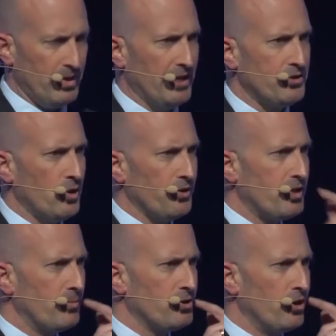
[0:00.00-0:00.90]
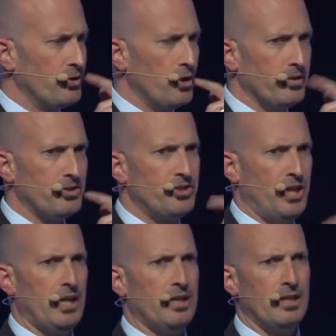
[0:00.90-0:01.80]
it's not some sort of nervous
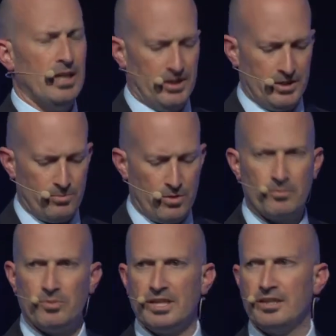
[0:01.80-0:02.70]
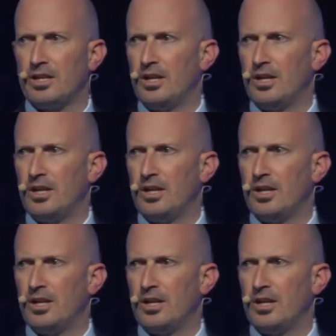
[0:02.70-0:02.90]
tick, it is probably the